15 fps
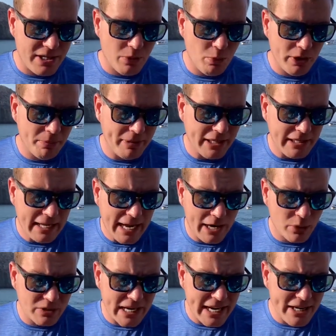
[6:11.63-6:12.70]
will be
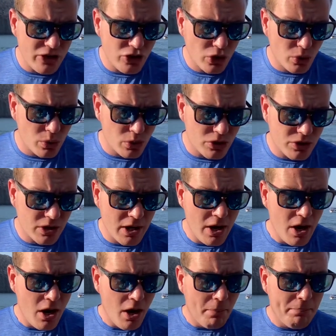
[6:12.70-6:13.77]
allowed indoors,
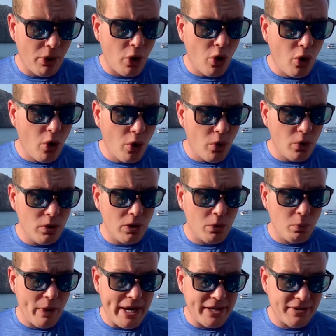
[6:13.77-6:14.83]
but all
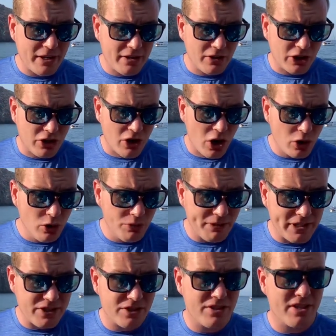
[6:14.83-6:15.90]
with the COVID
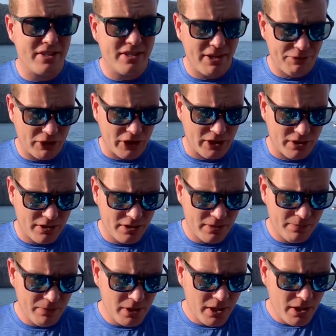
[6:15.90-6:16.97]
certificate.
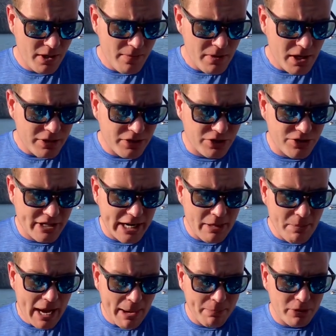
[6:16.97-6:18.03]
The same
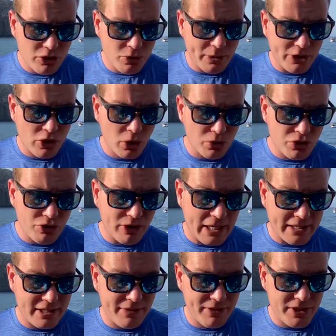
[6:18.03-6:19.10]
happens with cultural
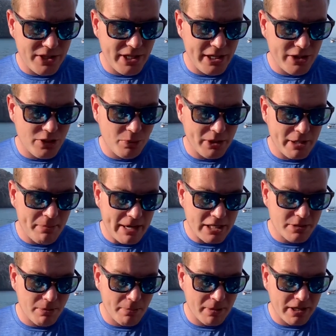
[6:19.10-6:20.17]
activities with a
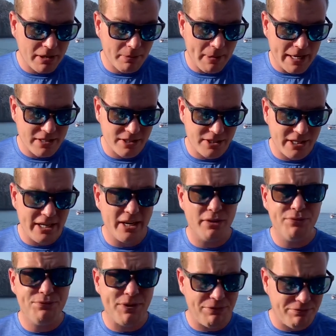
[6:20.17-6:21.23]
maximum capacity of
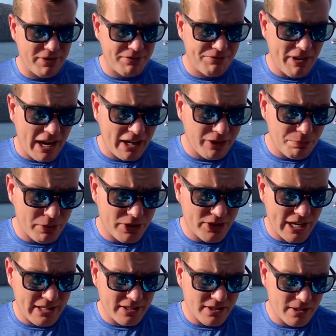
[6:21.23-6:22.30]

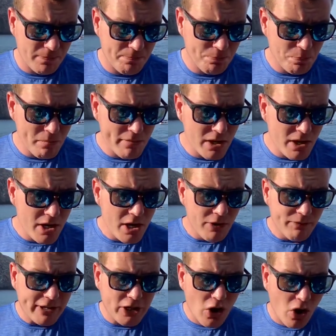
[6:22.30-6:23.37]
55%.
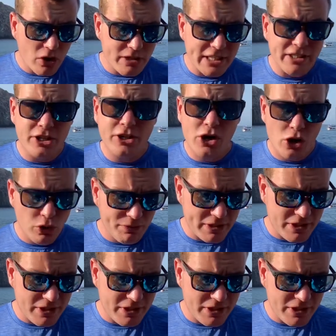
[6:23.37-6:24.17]
Regarding the COVID